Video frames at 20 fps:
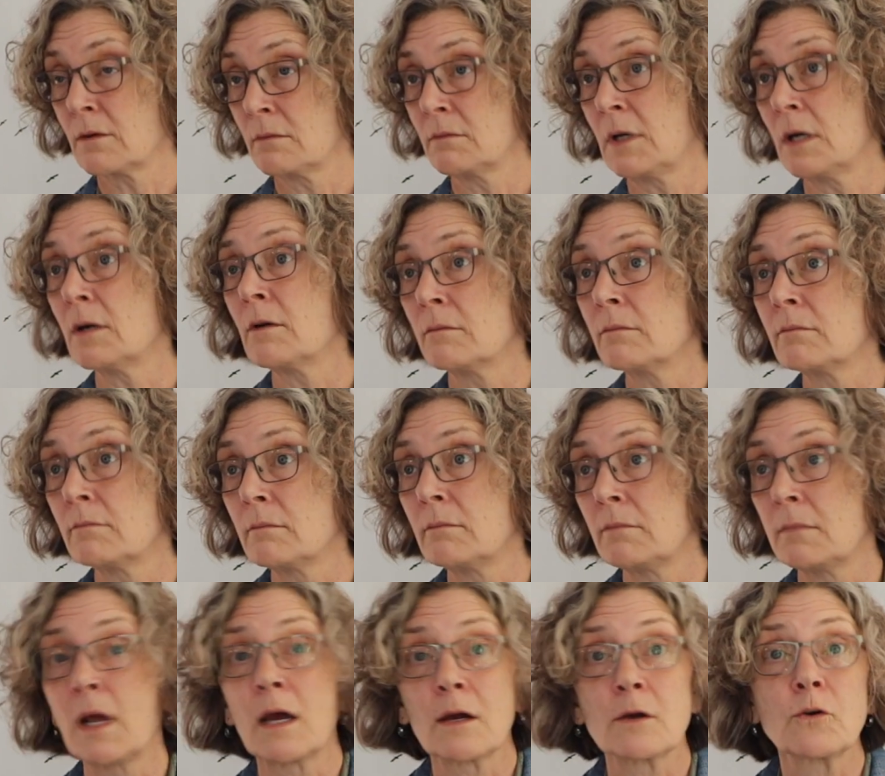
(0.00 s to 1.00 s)
you know,
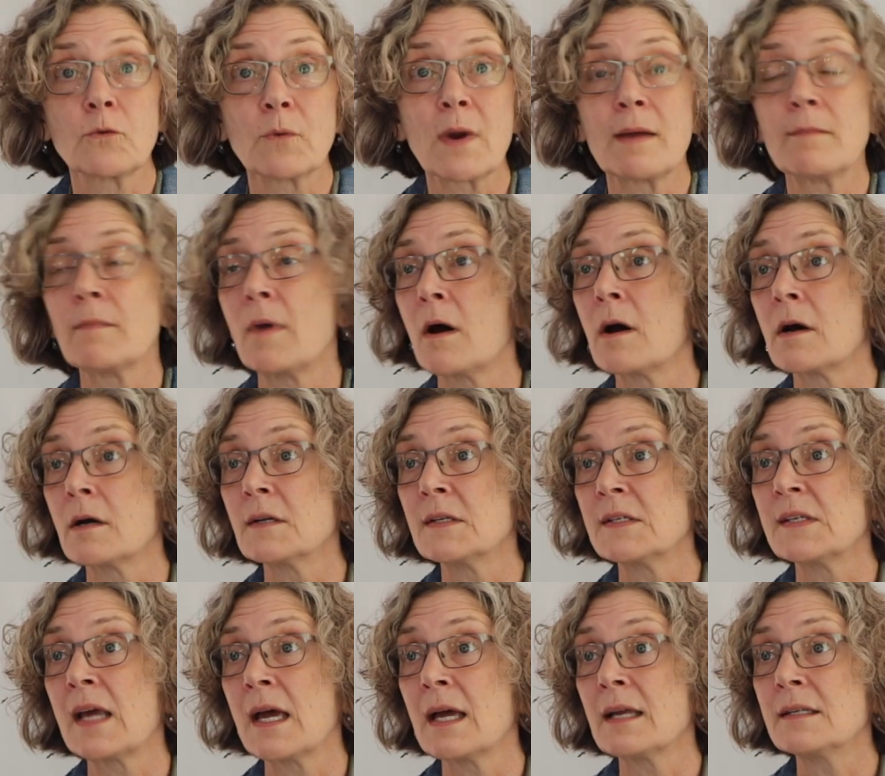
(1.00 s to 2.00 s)
a grim, hard,
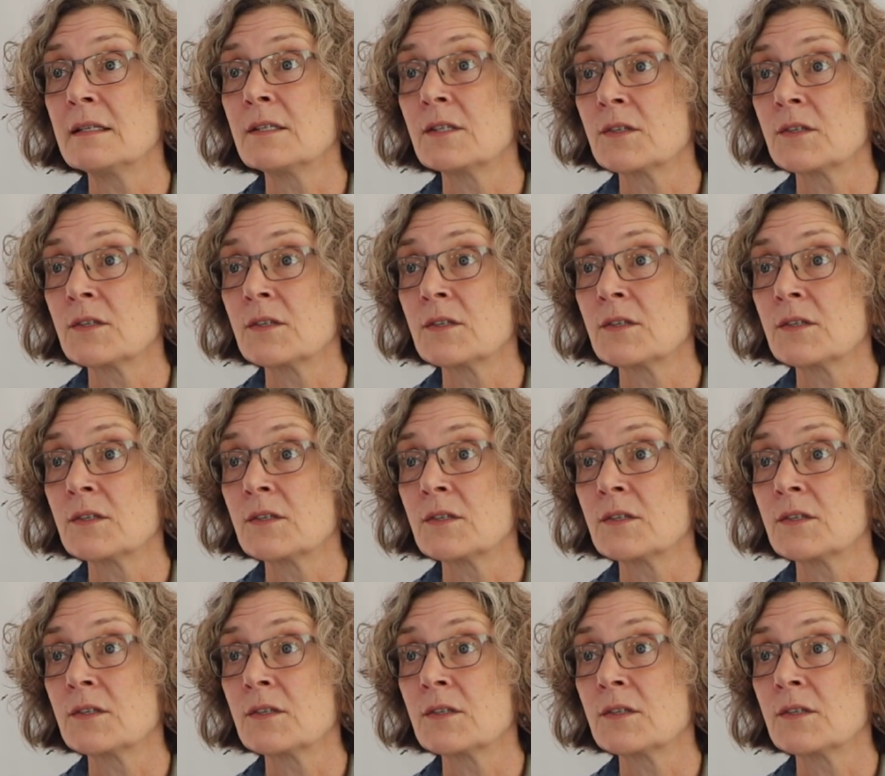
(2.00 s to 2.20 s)
sad